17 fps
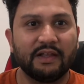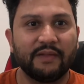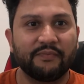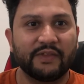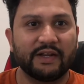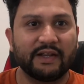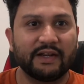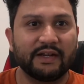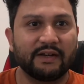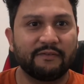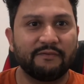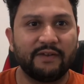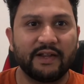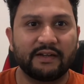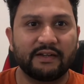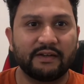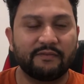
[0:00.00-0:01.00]
that are getting
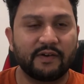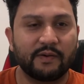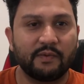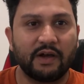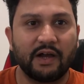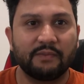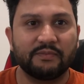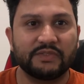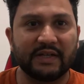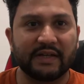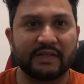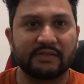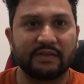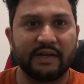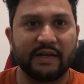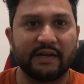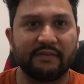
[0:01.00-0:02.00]
reflected from objects,
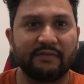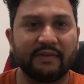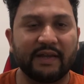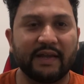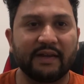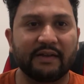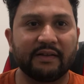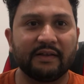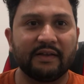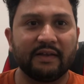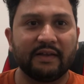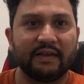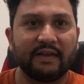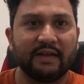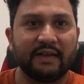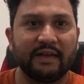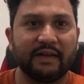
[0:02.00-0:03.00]
to kind of get
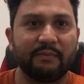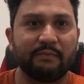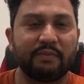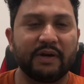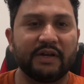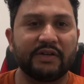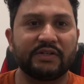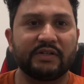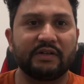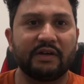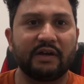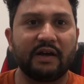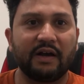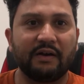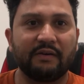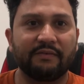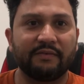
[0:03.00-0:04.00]
an impression
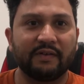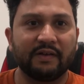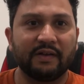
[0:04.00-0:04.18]
of